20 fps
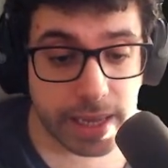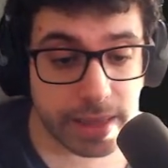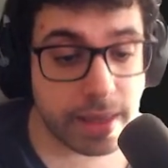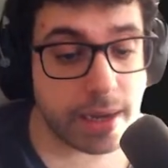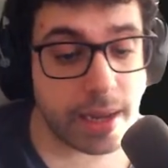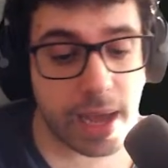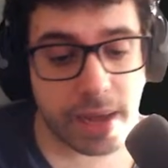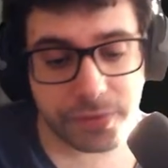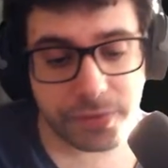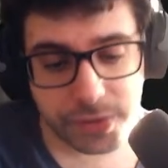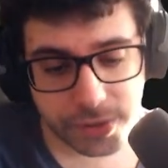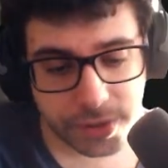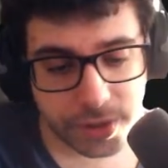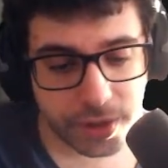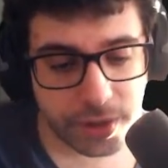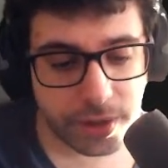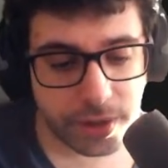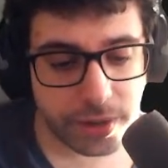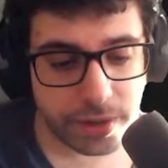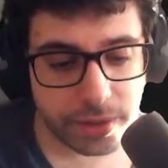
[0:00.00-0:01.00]
And then
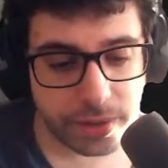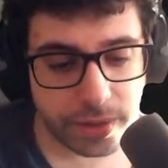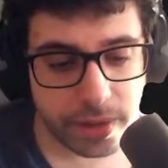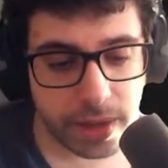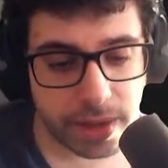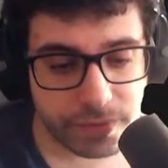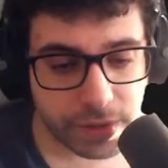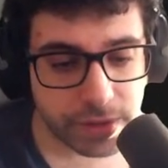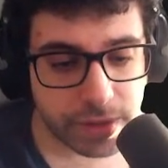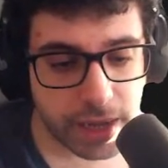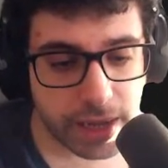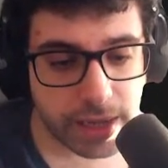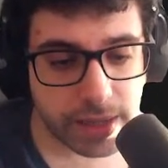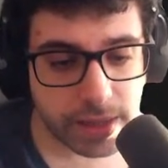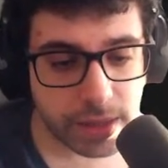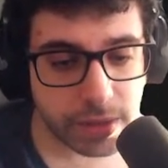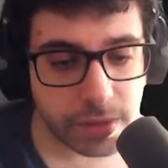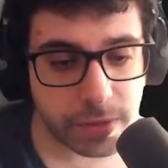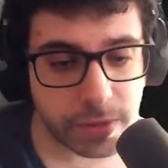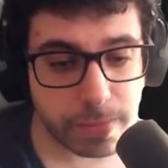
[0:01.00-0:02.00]
after
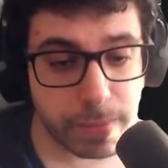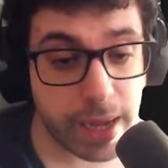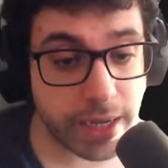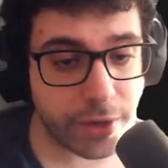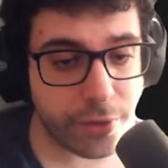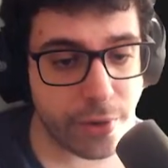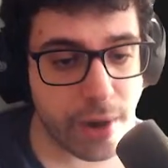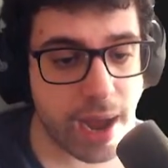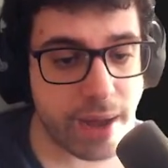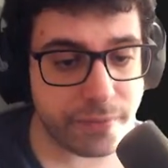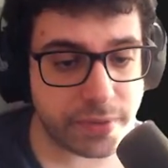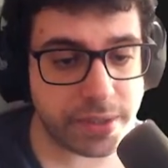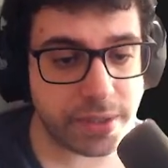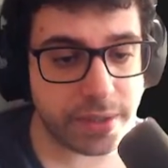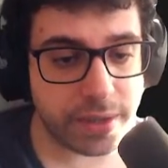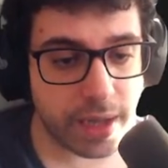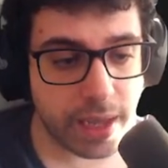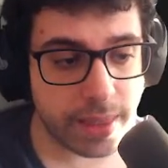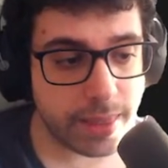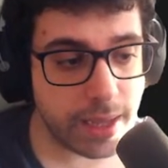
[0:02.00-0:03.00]
that, there's
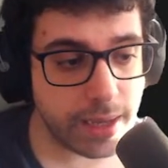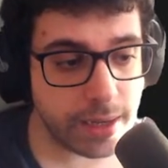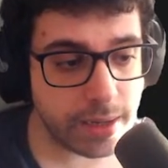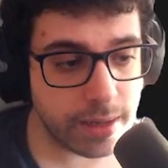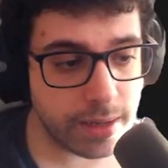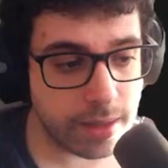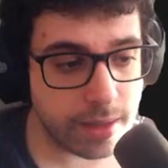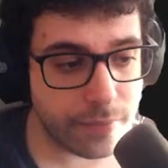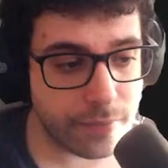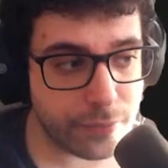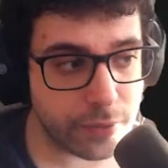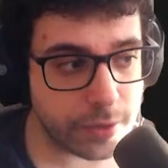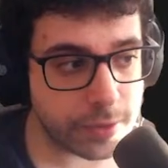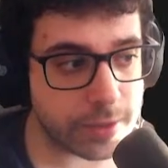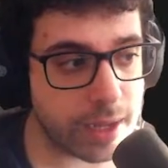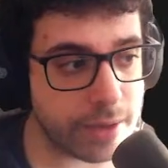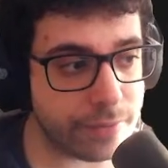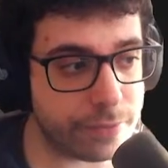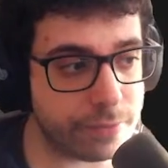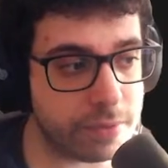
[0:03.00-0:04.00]
Minecraft. And then the
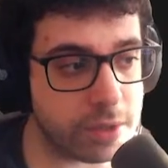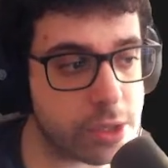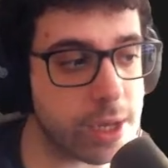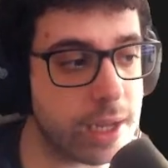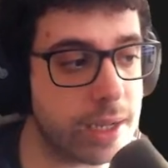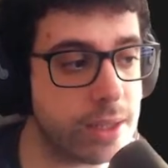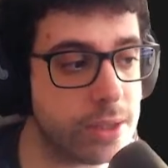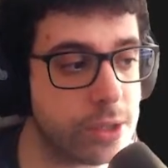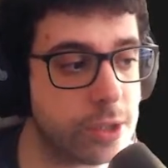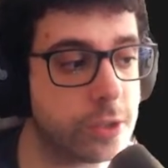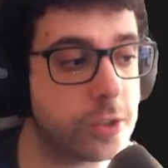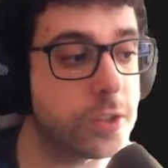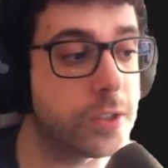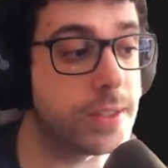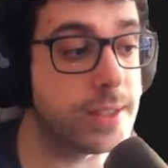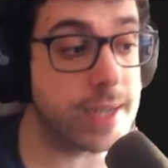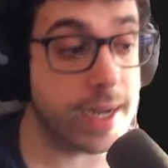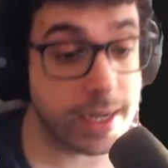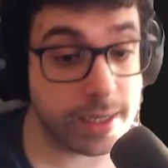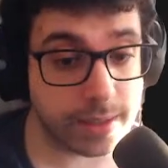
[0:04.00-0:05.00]
first half of the challenge is
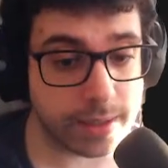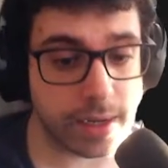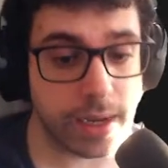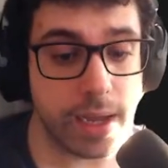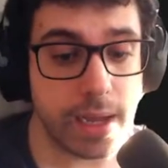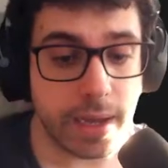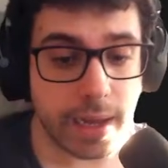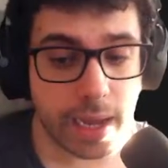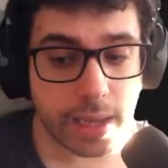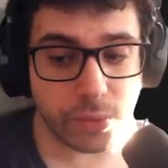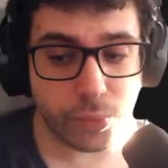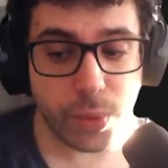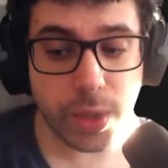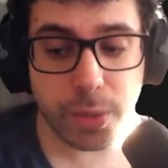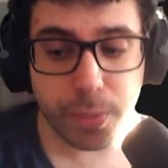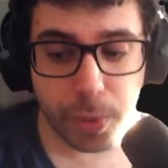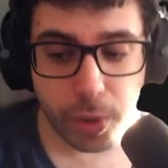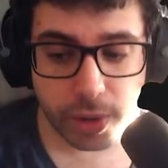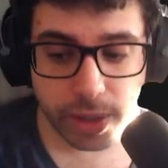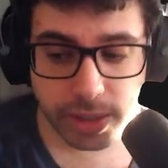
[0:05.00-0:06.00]
done. At
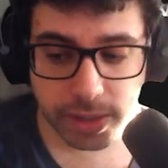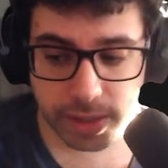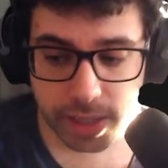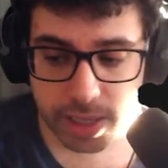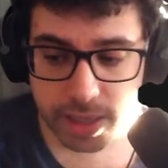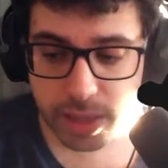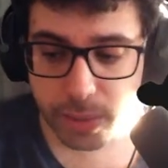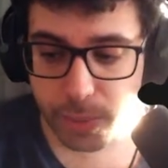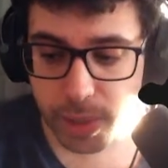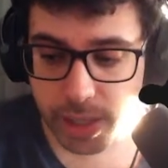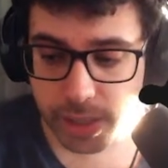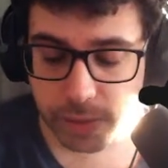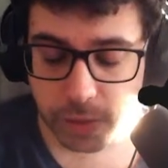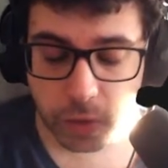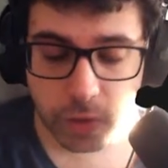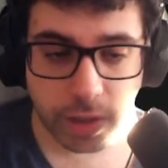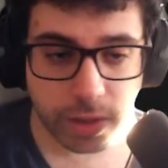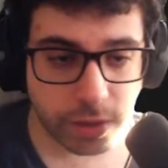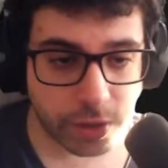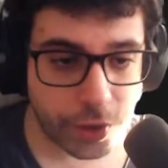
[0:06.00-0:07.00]
which point, I think we can
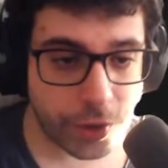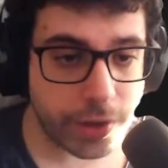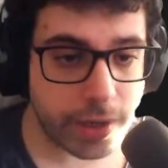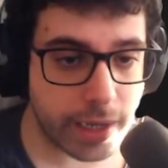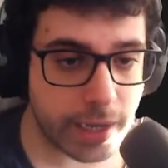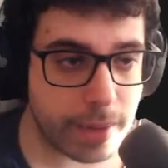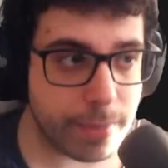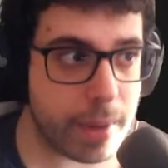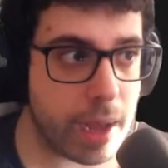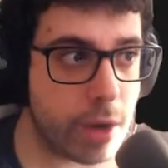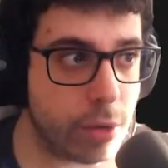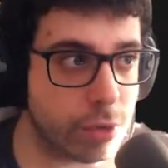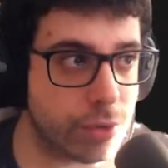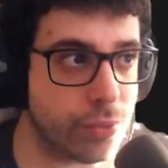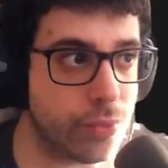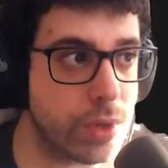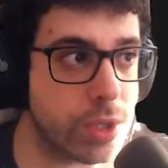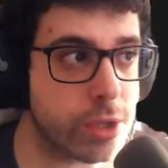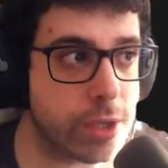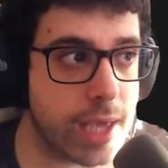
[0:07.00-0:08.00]
start talking about
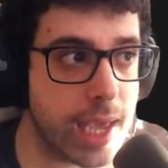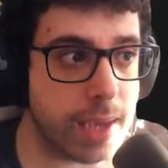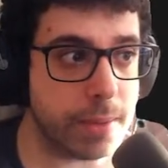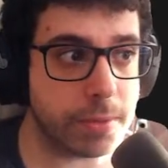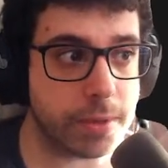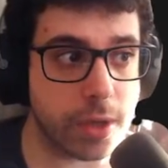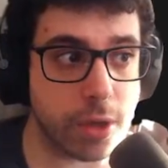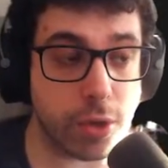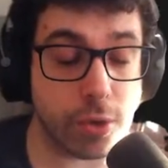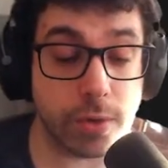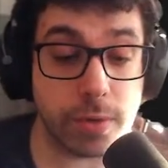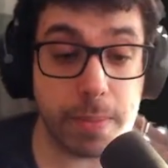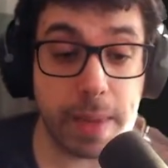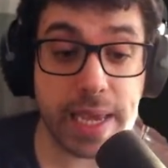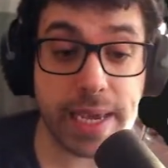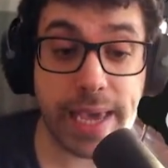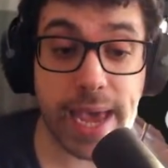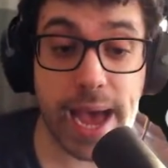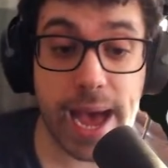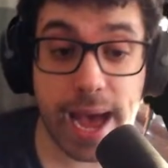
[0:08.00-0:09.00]
which games I should
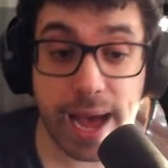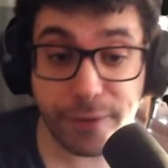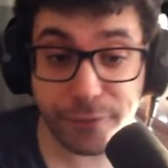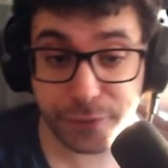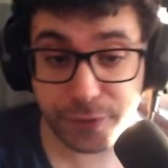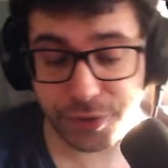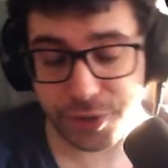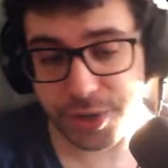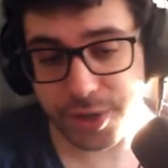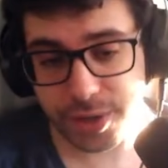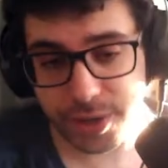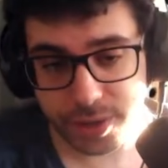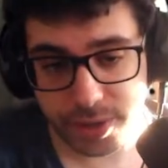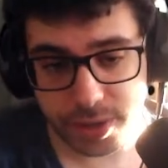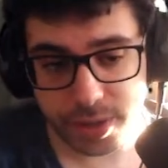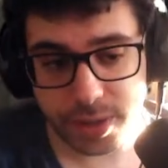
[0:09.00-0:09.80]
make after